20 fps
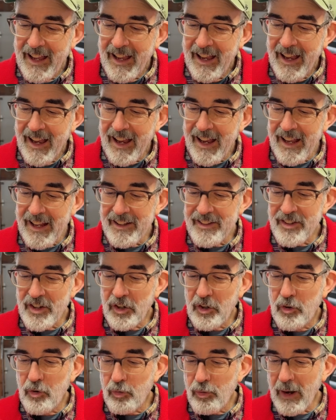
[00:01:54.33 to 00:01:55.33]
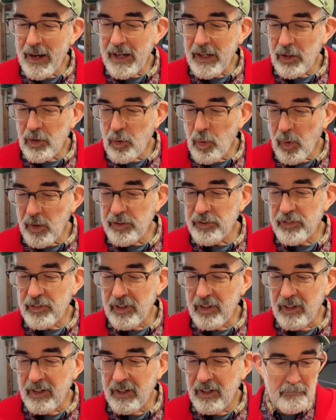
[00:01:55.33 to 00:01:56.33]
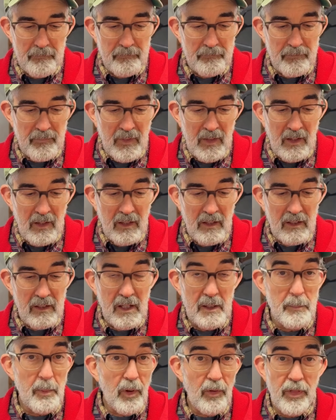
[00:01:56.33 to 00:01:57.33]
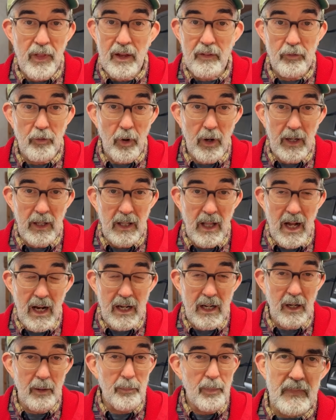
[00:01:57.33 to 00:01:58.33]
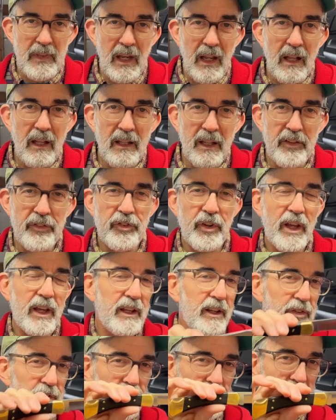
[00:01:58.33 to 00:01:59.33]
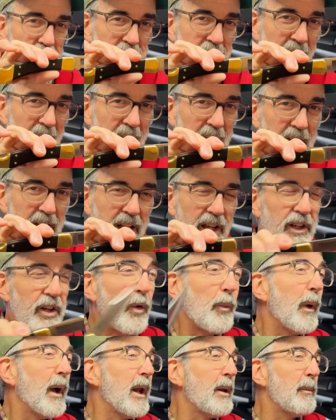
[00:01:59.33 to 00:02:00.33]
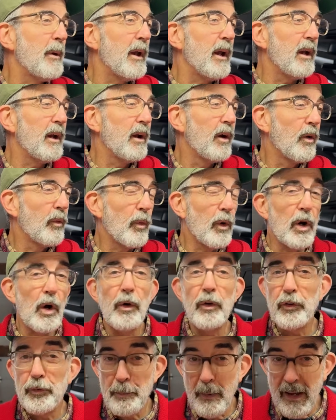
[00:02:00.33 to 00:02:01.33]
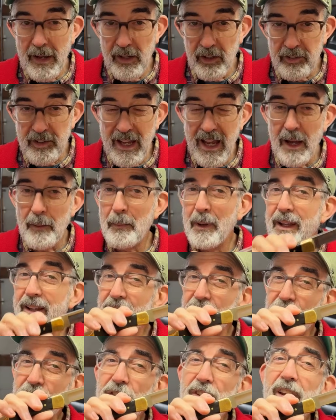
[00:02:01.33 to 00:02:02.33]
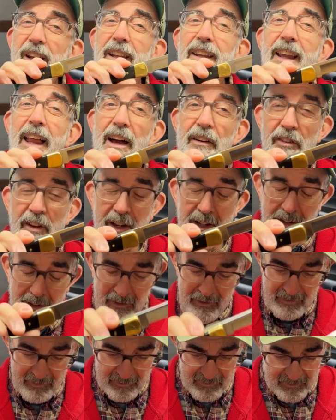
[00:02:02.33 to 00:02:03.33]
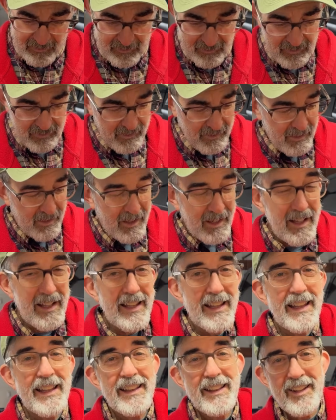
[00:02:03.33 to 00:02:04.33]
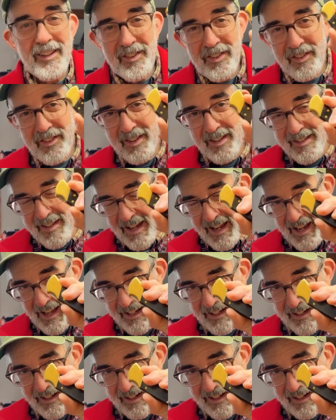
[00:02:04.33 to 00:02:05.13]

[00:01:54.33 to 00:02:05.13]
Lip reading: That's a great question. They both have great lockup. Let's say this is a 10. No, wait a minute. We're going Spinal Tap. This is an 11. This is a 10.